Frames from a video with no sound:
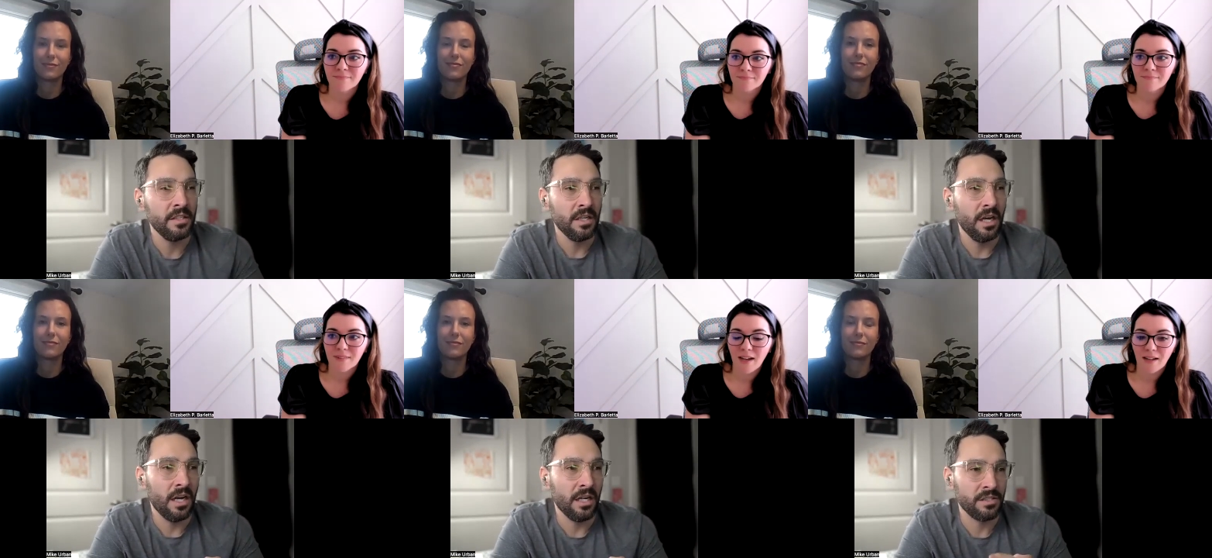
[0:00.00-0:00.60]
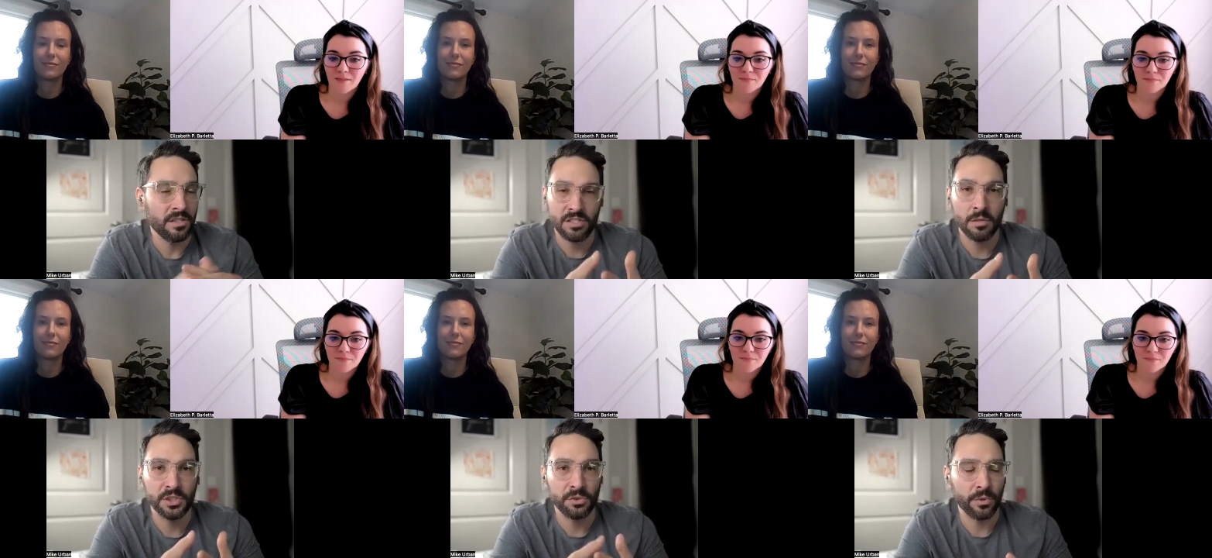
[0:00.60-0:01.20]
Speaker 1: uh, to some
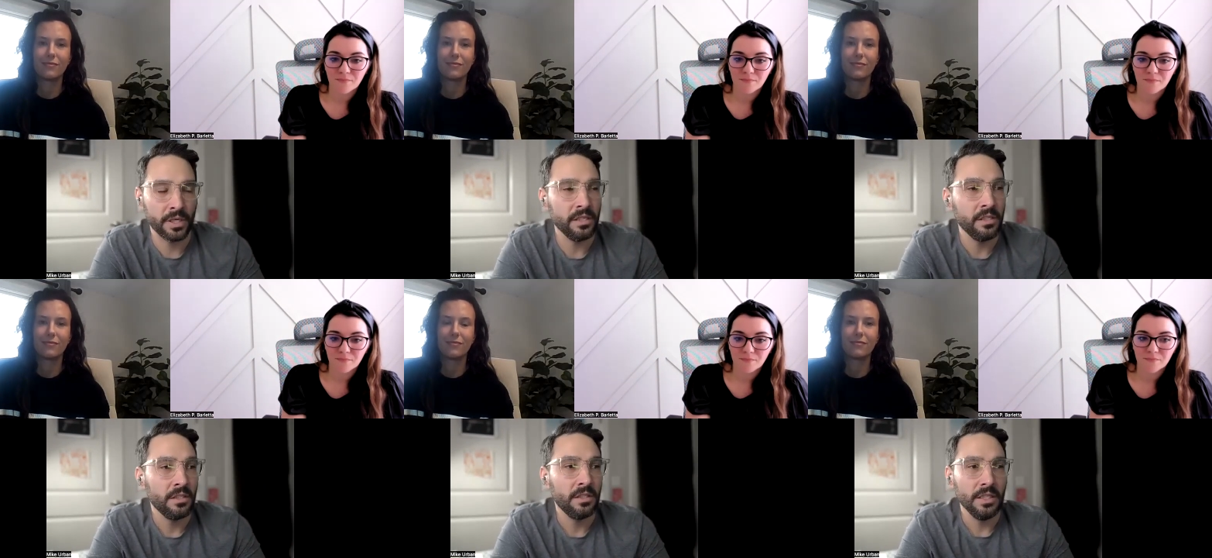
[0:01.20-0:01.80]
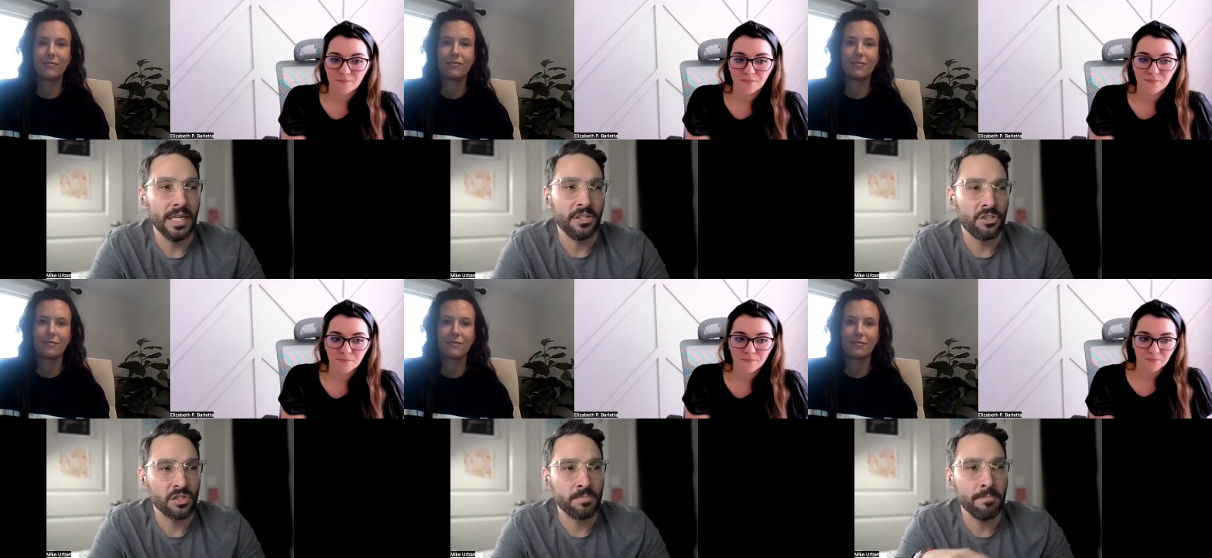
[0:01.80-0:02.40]
degree. It
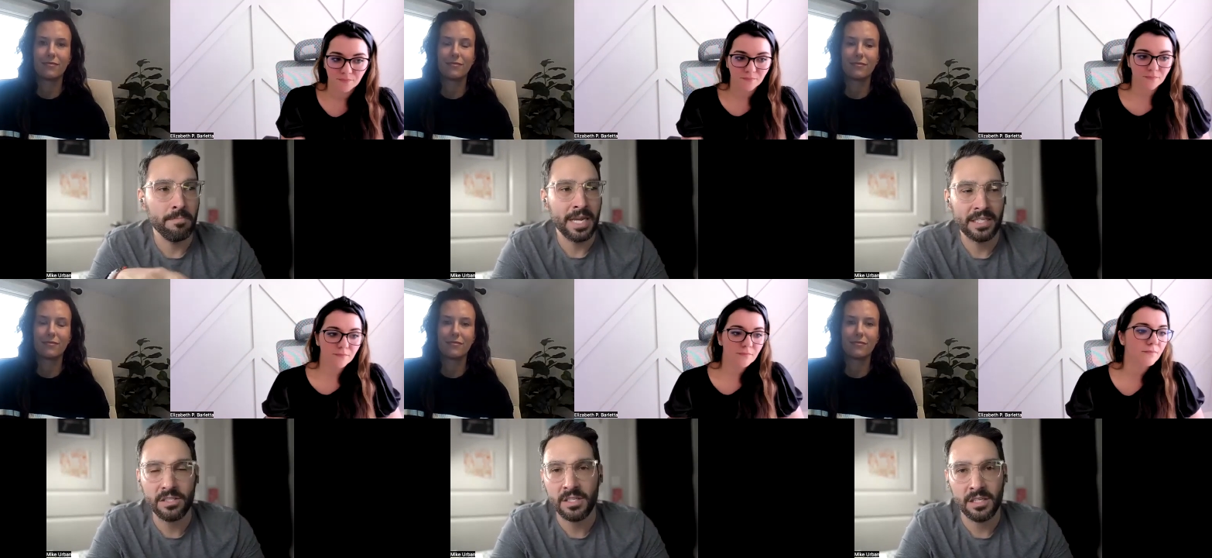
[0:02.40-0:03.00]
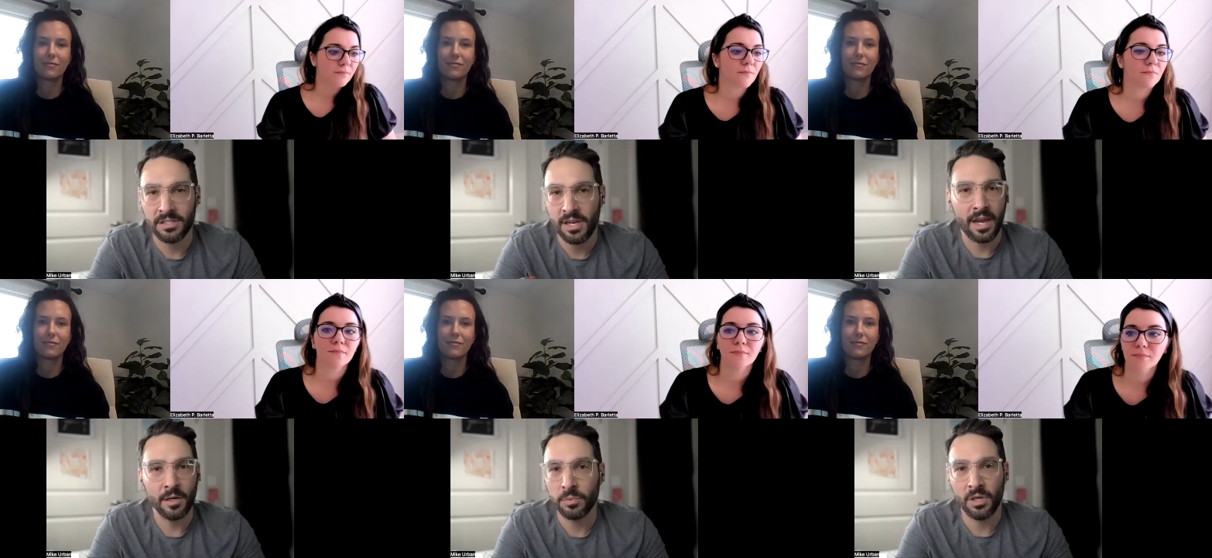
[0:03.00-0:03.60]
just makes the
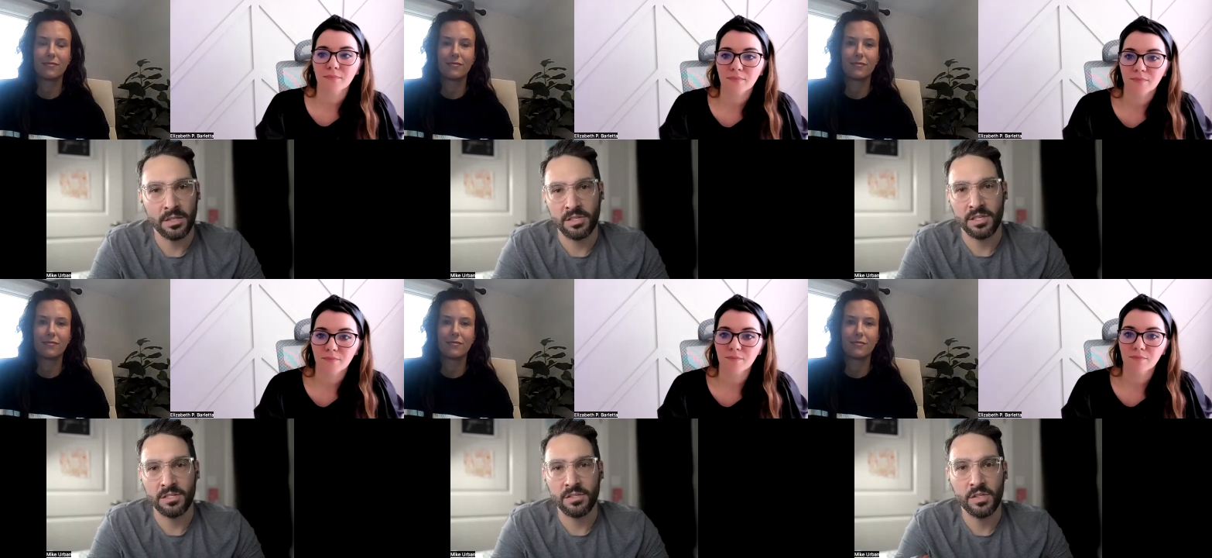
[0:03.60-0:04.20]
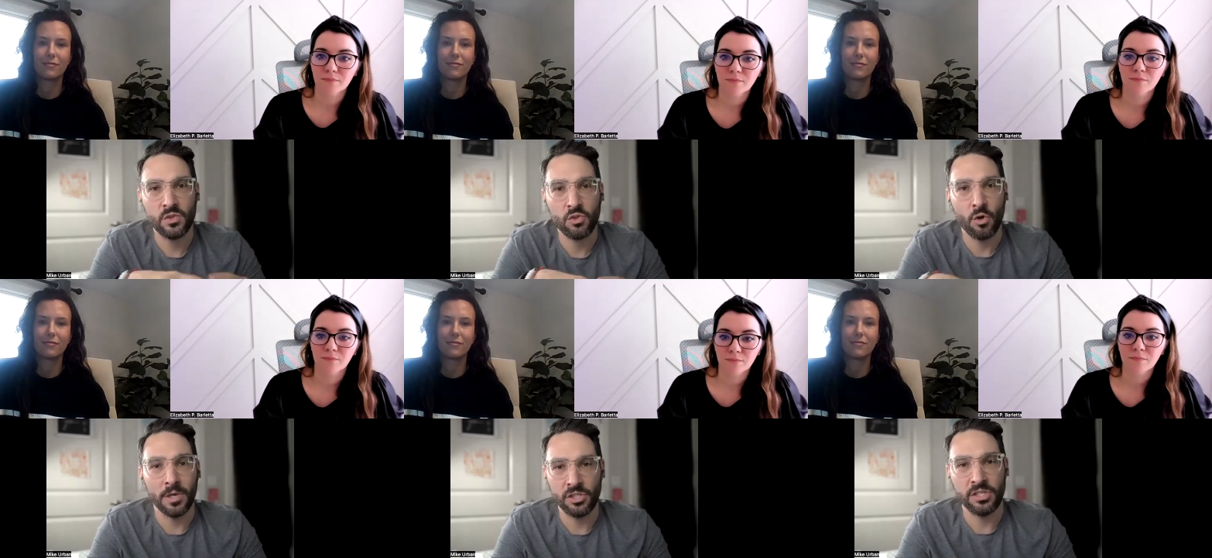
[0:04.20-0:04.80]
entire process so
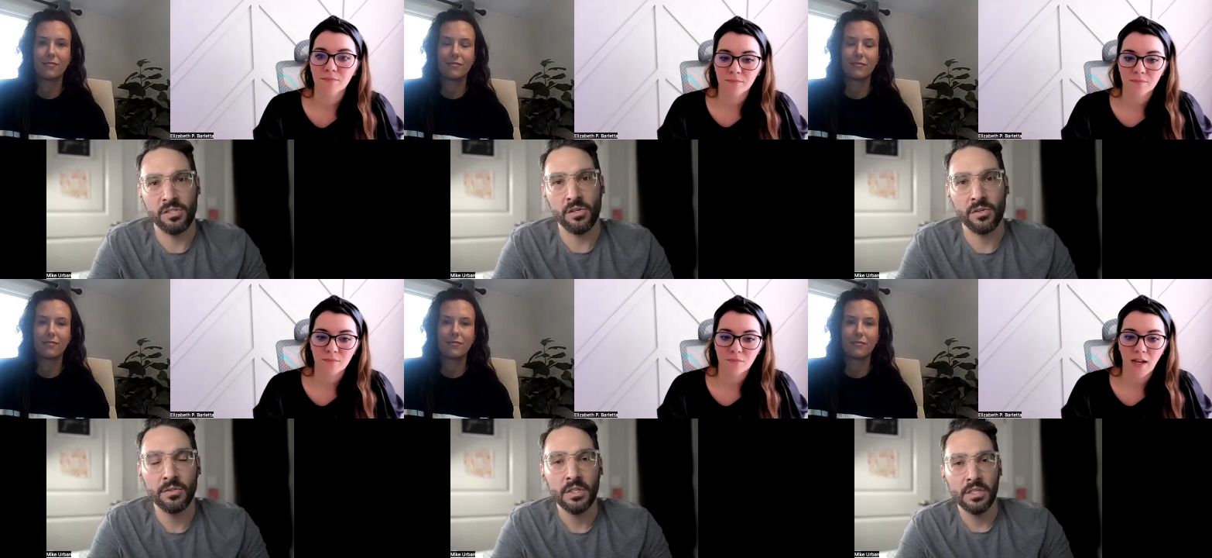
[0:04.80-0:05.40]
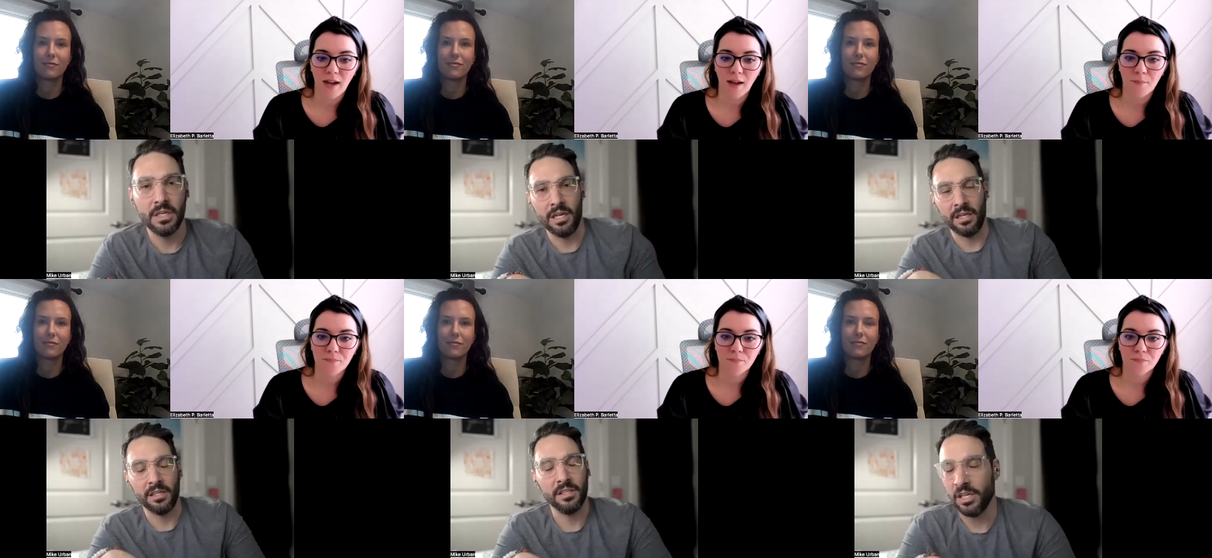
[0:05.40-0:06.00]
much easier. Uh,
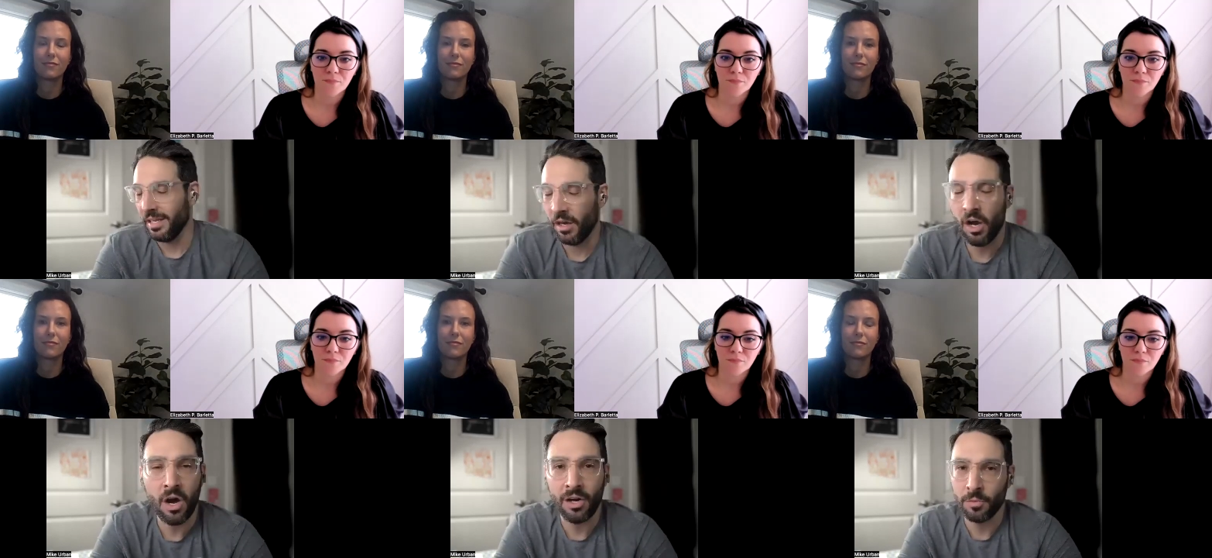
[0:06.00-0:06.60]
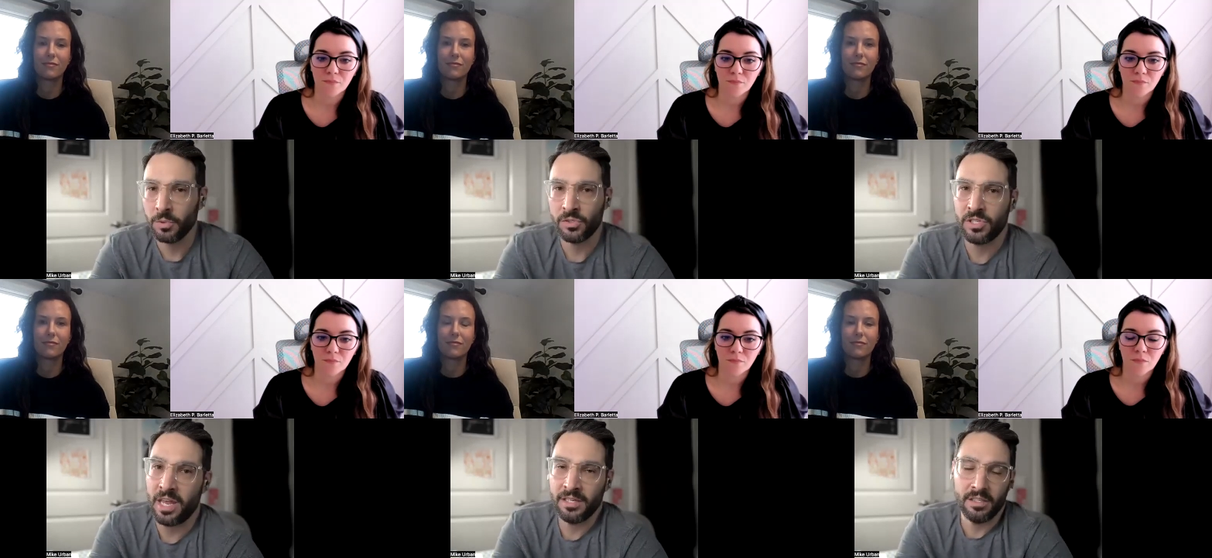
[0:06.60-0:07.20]
eh, a hundred
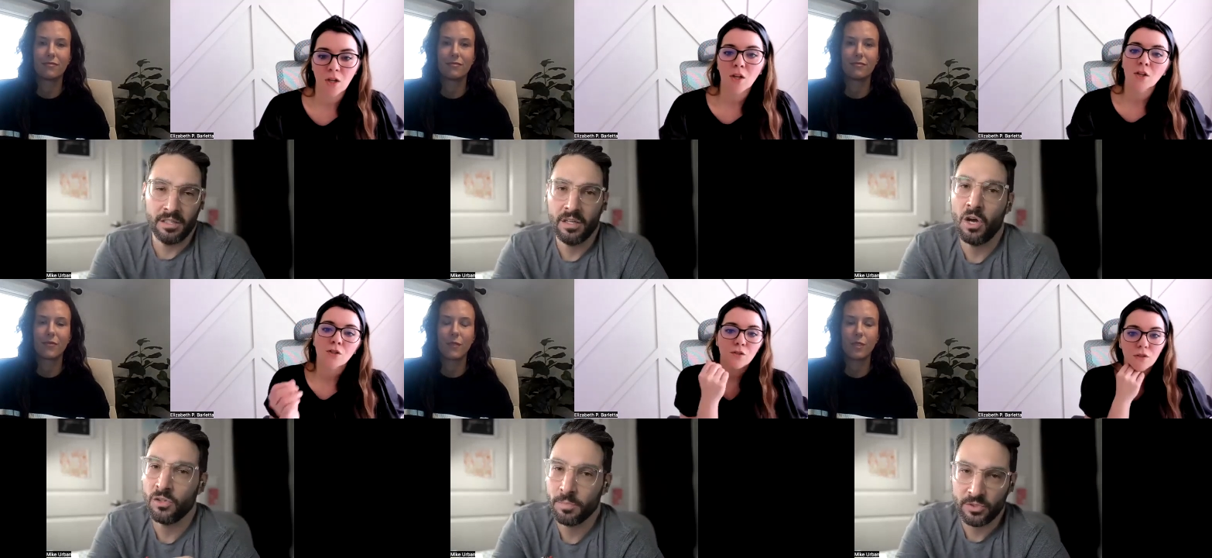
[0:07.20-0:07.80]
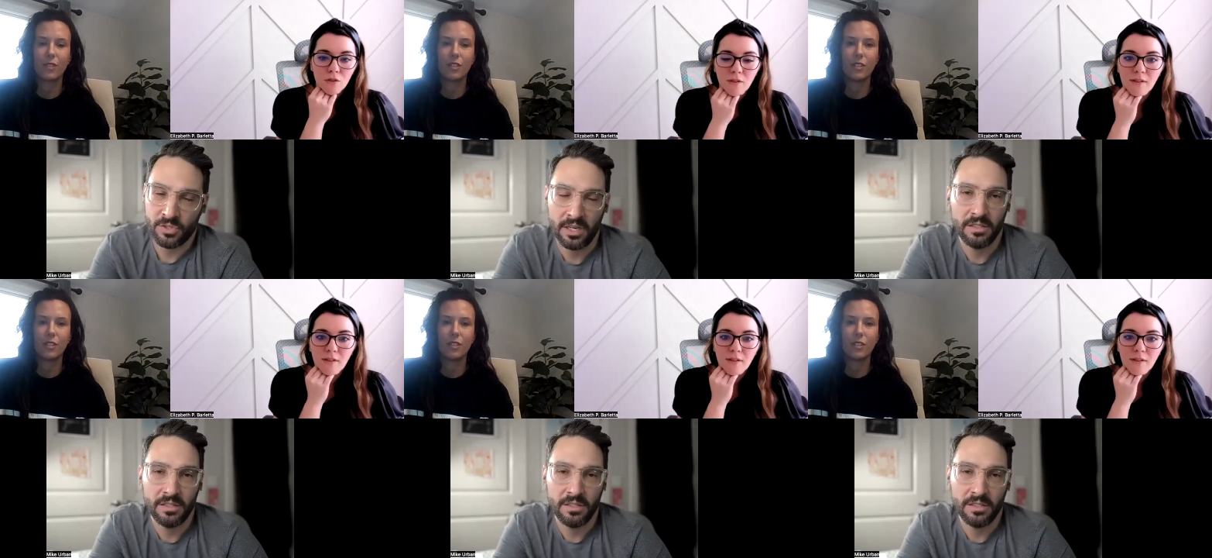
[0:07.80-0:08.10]
percent, hundred percent.